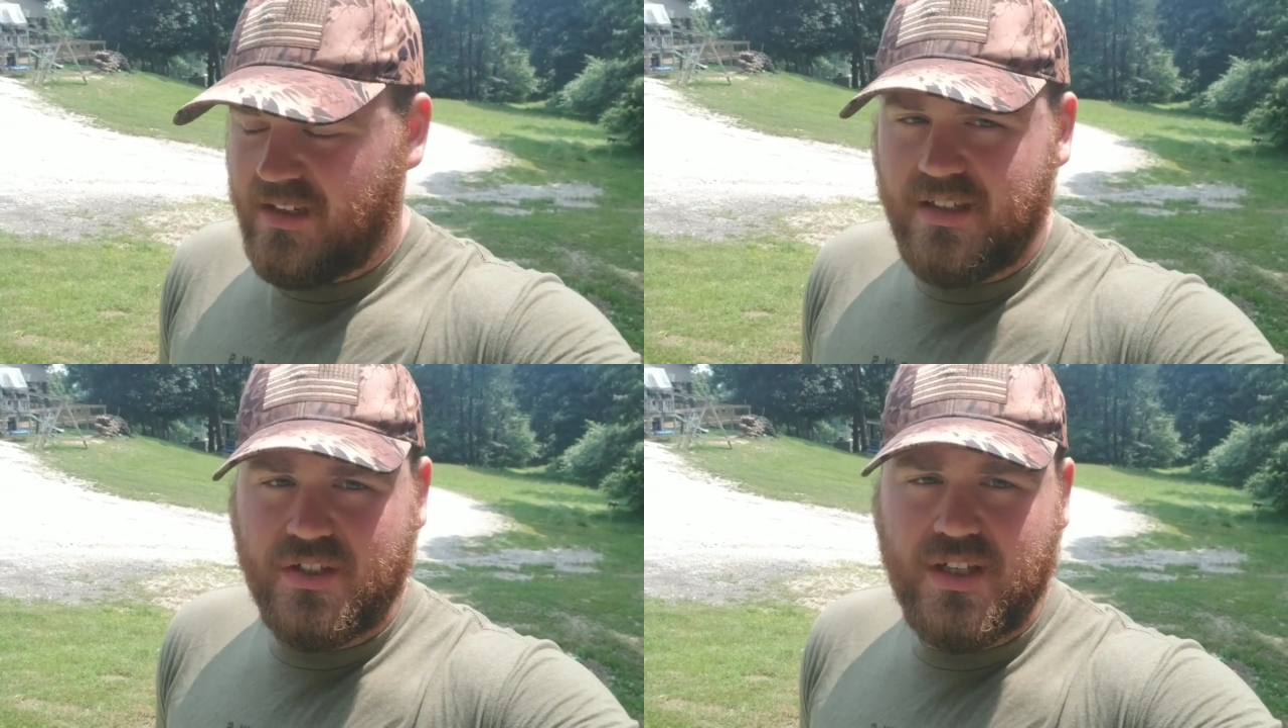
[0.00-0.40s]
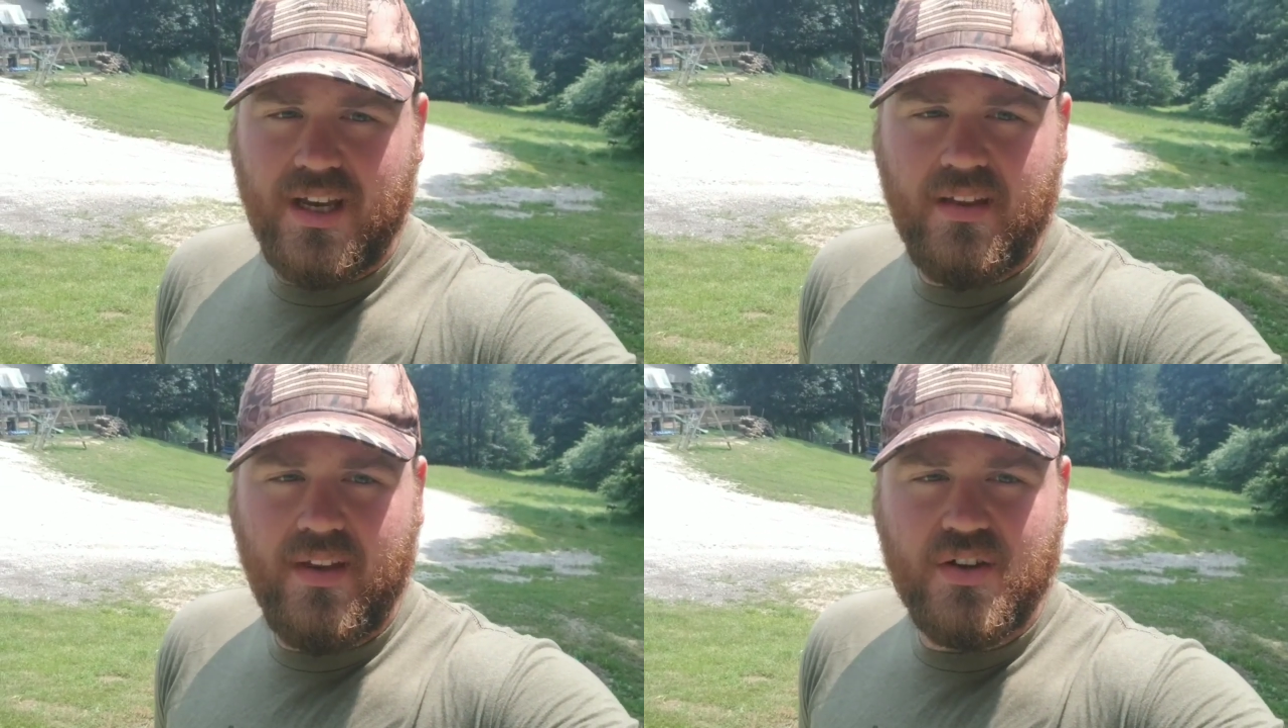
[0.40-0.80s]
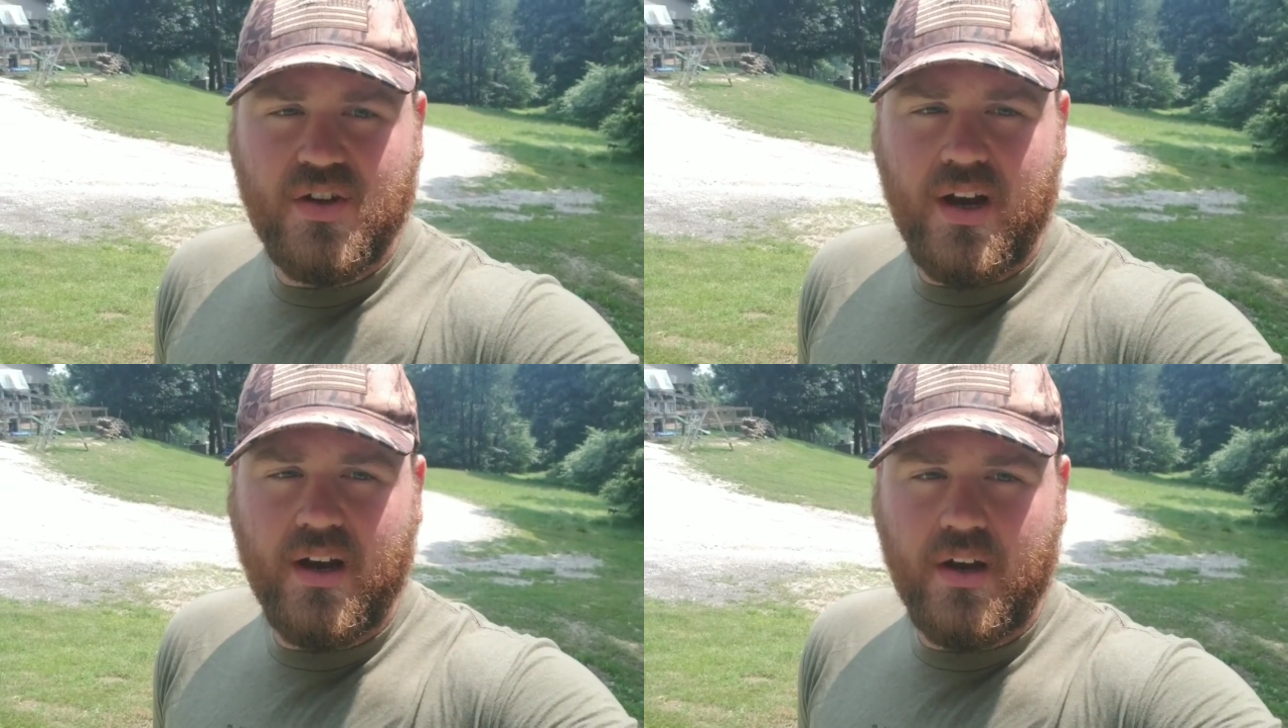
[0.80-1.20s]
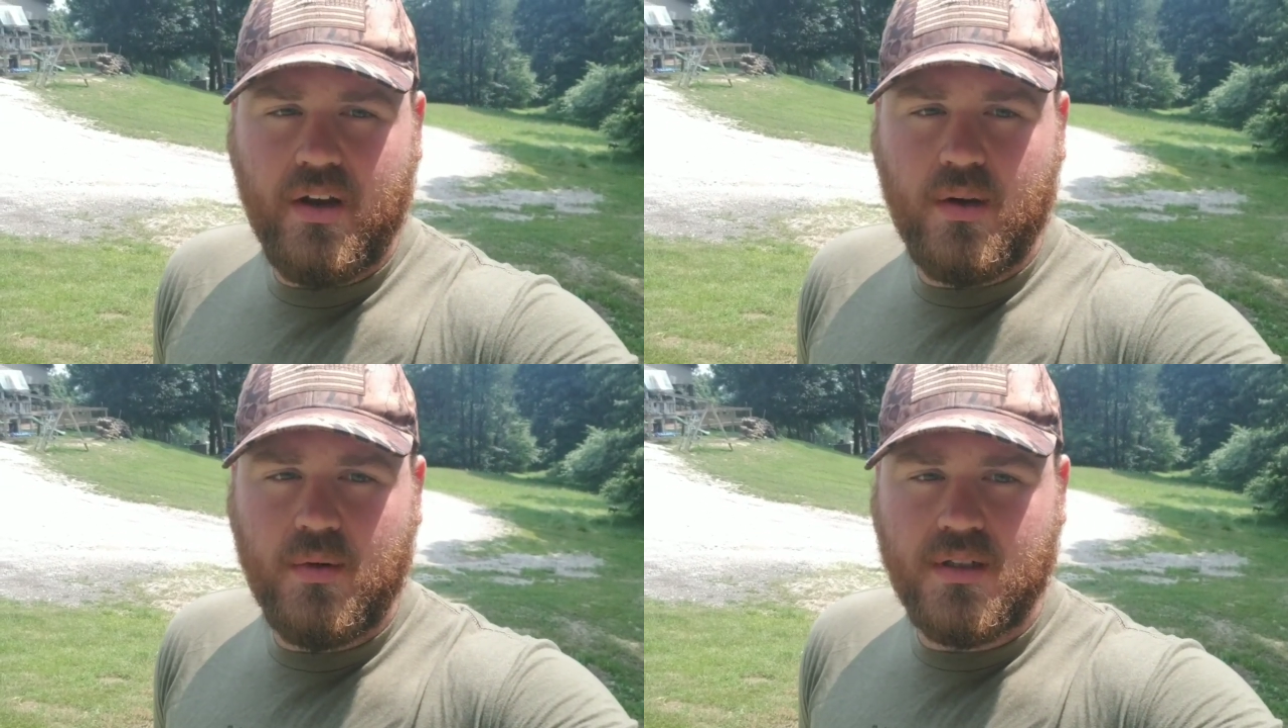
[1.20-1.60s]
to say that they shot
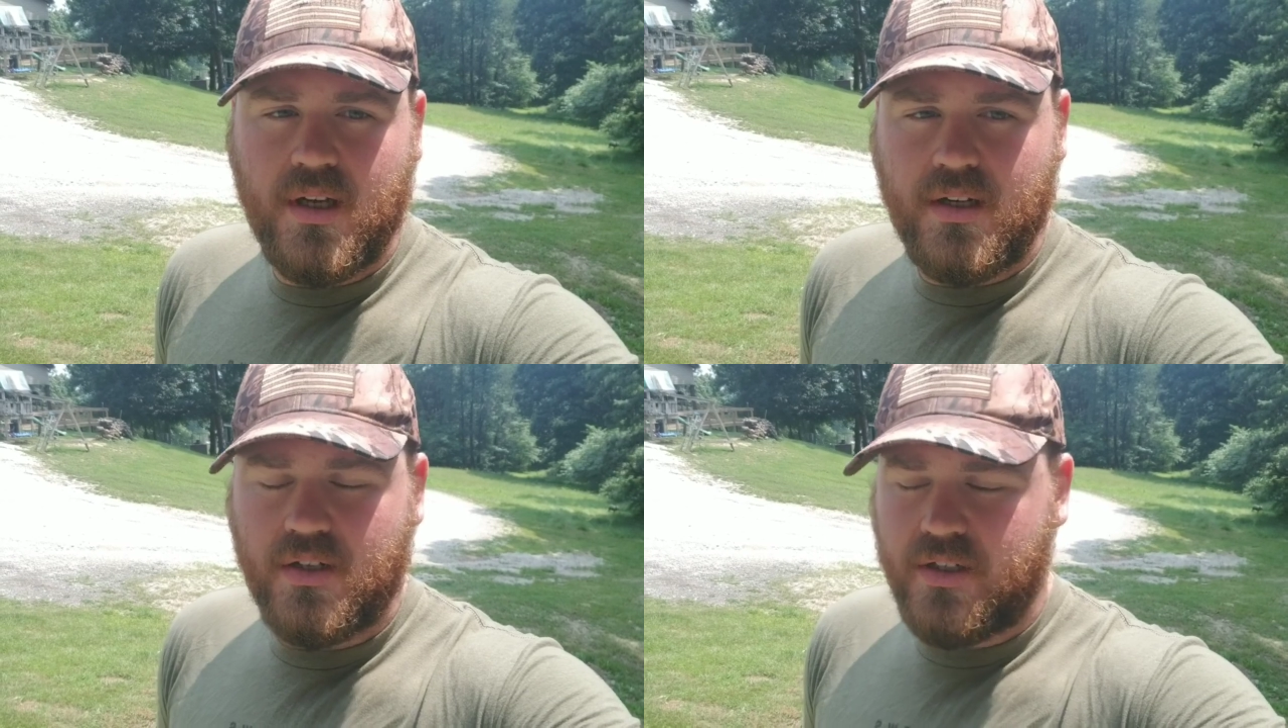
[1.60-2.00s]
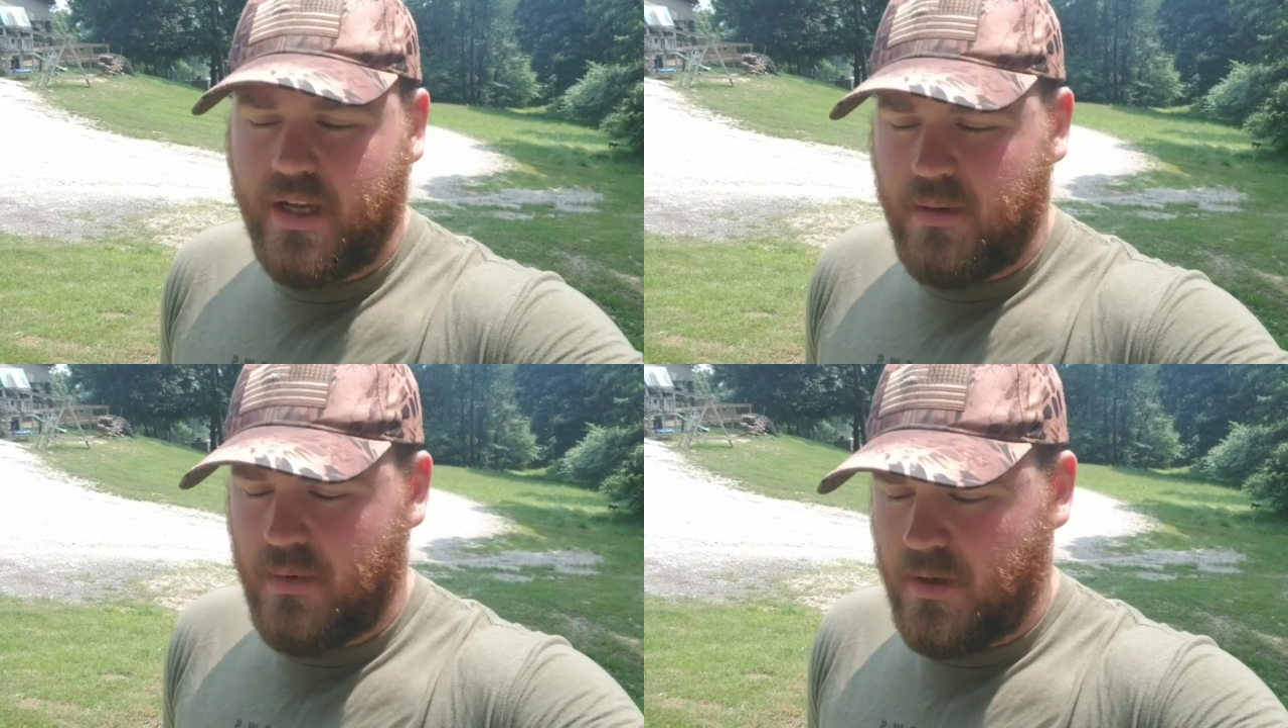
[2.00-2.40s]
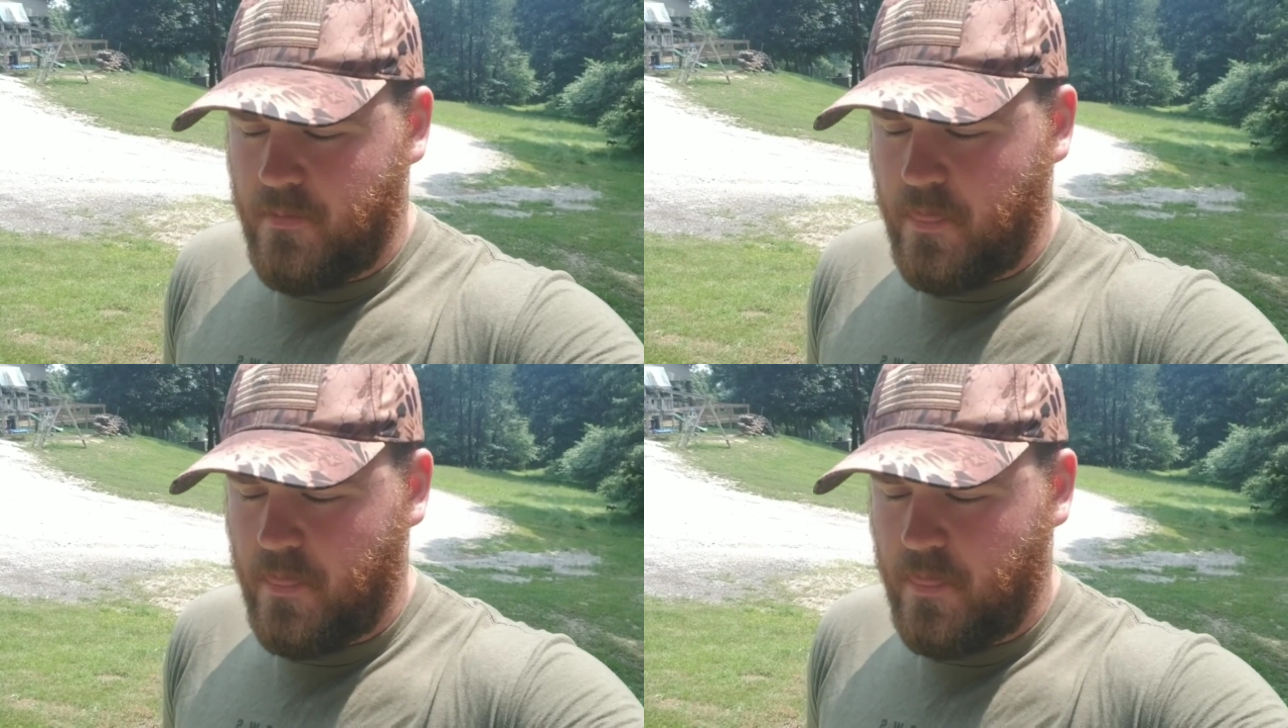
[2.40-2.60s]
good was an understatement.